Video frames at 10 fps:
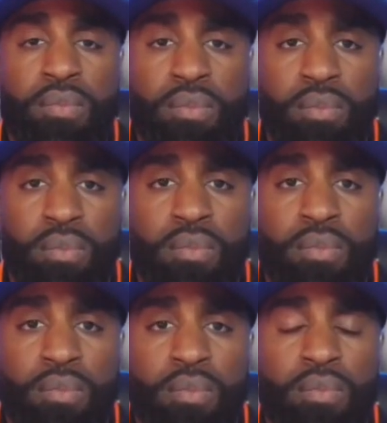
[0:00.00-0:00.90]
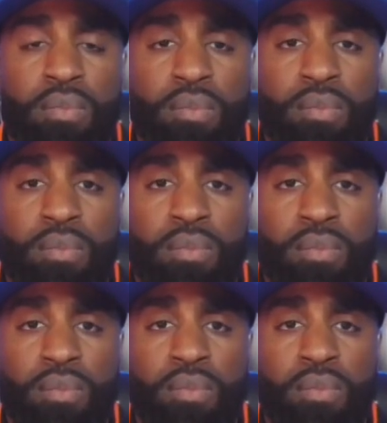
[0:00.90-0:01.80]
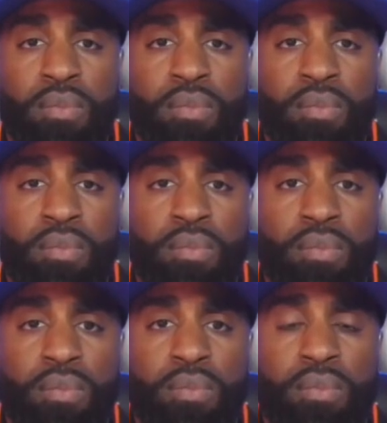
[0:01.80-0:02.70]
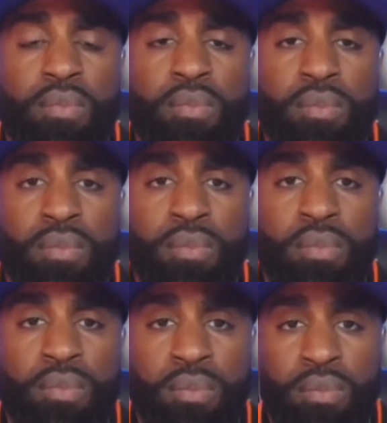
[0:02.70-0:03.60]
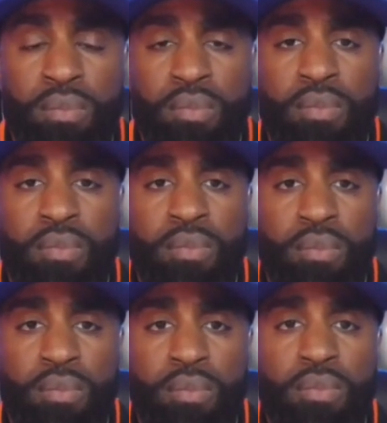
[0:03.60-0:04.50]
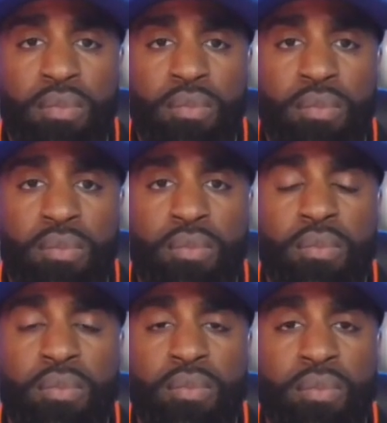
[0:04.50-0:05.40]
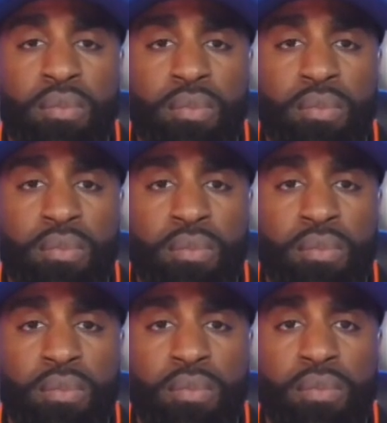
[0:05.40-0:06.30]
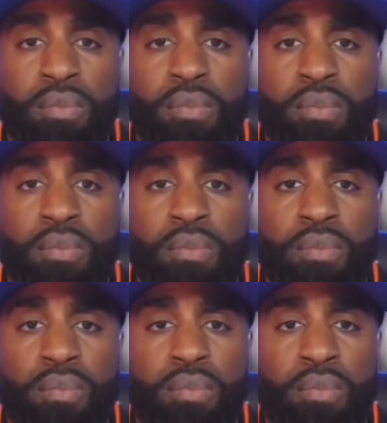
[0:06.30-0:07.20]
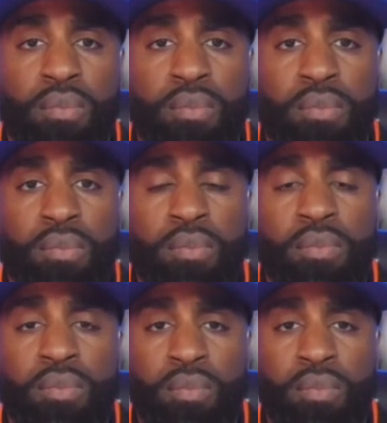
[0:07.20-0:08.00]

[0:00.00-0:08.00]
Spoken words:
The person shown says nothing.